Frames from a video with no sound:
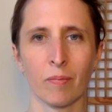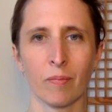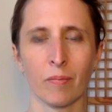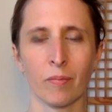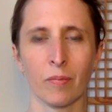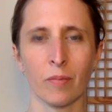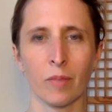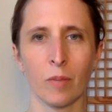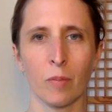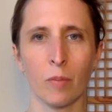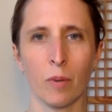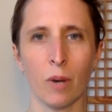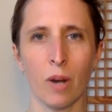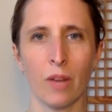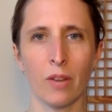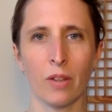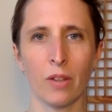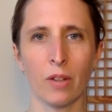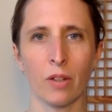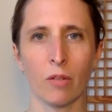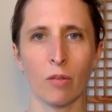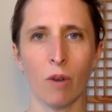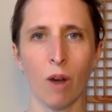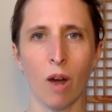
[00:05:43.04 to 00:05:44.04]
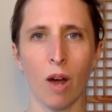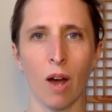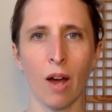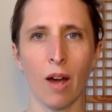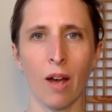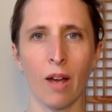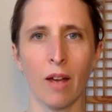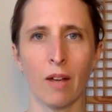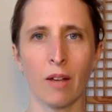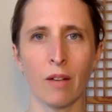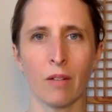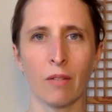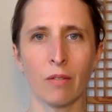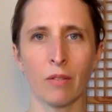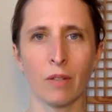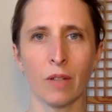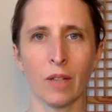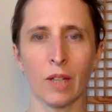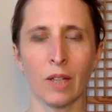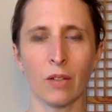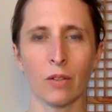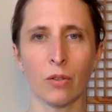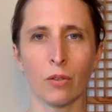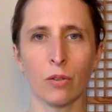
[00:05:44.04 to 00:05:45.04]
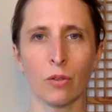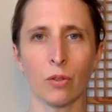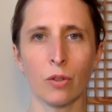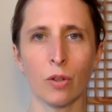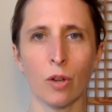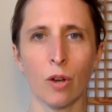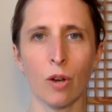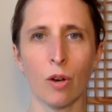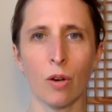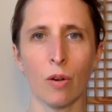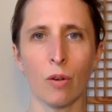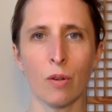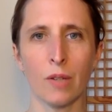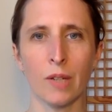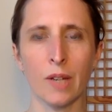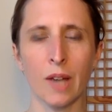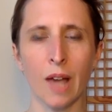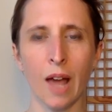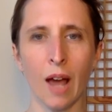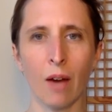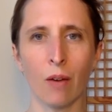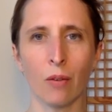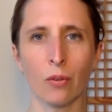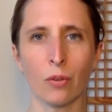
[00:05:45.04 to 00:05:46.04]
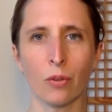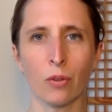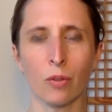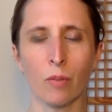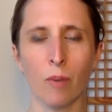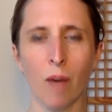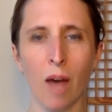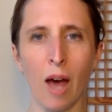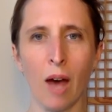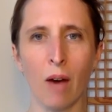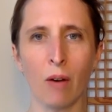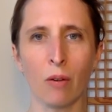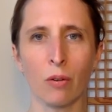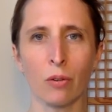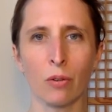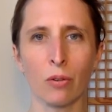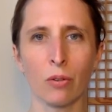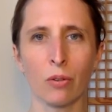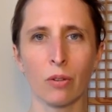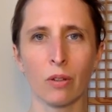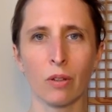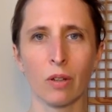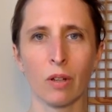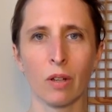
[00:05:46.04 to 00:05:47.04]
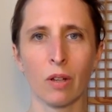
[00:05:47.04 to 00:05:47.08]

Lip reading: And the breath can arrive in through the nose and out through the mouth,